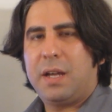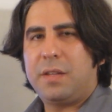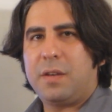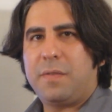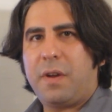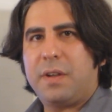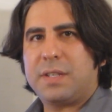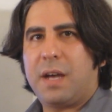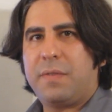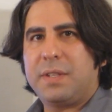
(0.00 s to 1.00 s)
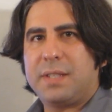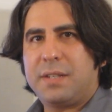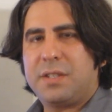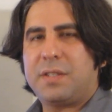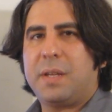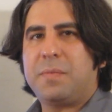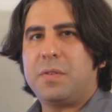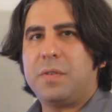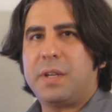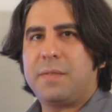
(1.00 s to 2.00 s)
And there are various outfits, not just them
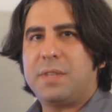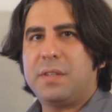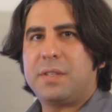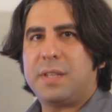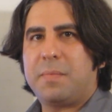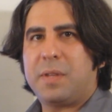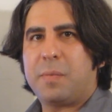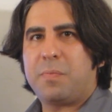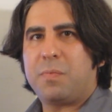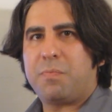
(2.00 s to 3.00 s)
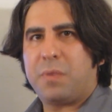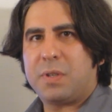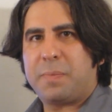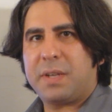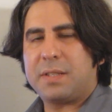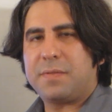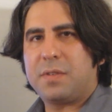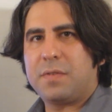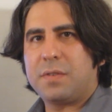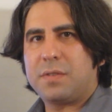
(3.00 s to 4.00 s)
two, that have done the same on their respective
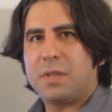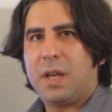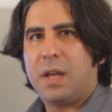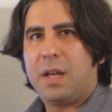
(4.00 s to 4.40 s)
servers.